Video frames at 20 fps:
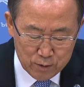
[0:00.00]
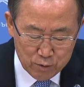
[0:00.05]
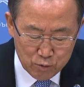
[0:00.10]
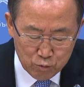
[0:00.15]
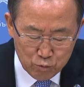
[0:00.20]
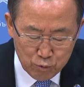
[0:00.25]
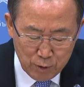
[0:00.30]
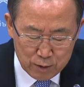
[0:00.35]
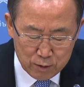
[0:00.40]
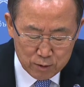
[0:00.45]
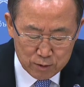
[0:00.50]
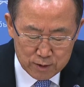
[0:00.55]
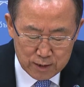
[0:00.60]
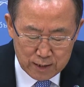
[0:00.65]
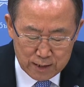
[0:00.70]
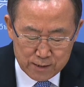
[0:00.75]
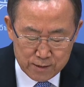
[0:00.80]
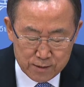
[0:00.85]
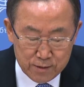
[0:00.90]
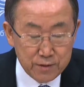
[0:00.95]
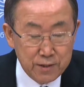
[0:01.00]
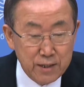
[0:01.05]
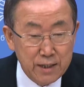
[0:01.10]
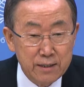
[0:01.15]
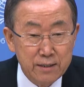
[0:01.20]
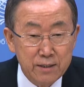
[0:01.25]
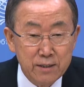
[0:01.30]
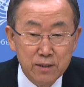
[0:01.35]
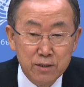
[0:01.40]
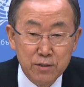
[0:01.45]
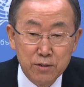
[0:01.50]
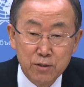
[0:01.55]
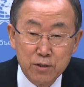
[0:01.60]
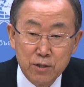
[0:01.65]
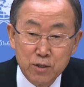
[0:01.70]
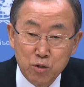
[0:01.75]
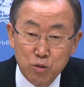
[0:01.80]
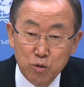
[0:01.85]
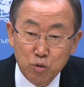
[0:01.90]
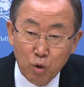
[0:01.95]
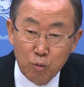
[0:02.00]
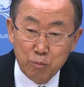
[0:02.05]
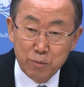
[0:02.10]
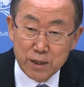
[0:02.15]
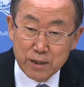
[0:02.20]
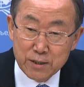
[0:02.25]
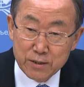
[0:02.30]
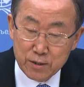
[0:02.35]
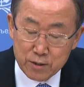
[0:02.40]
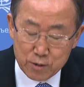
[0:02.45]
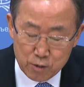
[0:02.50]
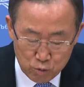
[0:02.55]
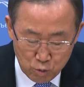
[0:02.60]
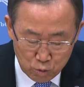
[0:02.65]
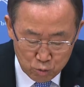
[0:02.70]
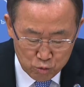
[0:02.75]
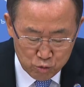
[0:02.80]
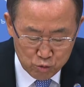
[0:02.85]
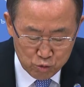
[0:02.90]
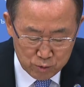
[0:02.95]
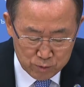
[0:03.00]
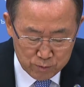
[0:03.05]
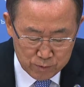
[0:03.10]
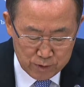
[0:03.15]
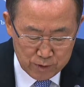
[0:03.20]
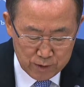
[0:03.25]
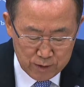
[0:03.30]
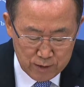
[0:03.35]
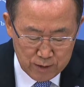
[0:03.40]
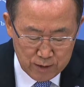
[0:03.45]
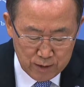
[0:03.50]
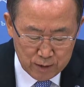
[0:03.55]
to recognize that there is no military solutions